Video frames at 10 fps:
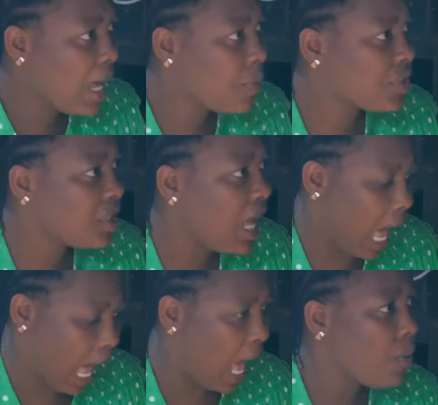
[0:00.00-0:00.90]
I
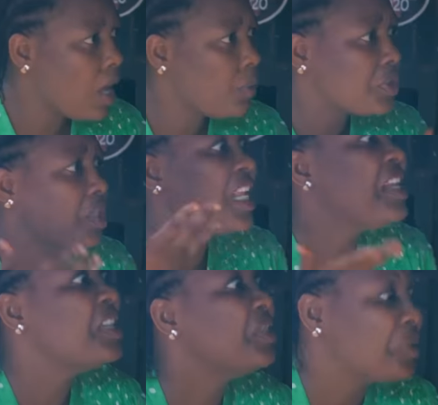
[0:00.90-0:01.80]
was just
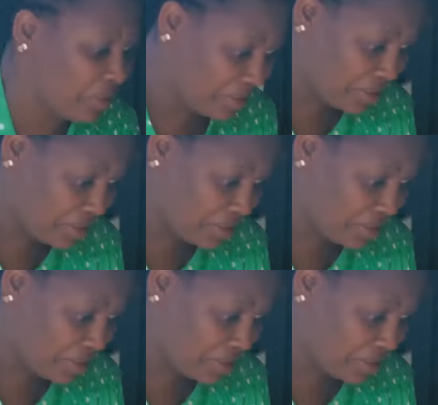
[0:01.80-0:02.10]
telling you the truth.